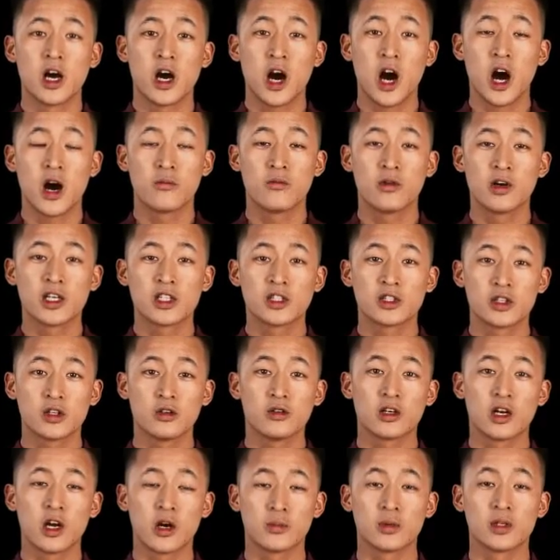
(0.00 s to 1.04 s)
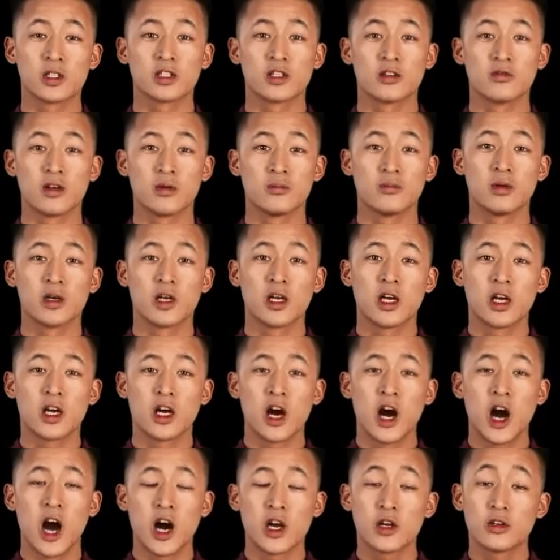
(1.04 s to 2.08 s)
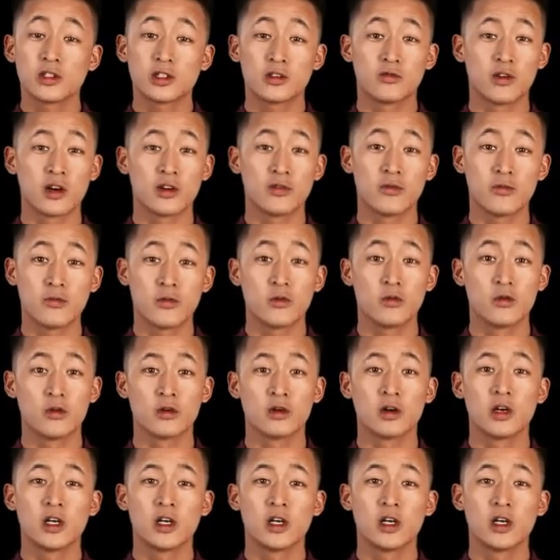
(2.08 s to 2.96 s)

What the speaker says: I'm running 2 copies of him. I used to run 4,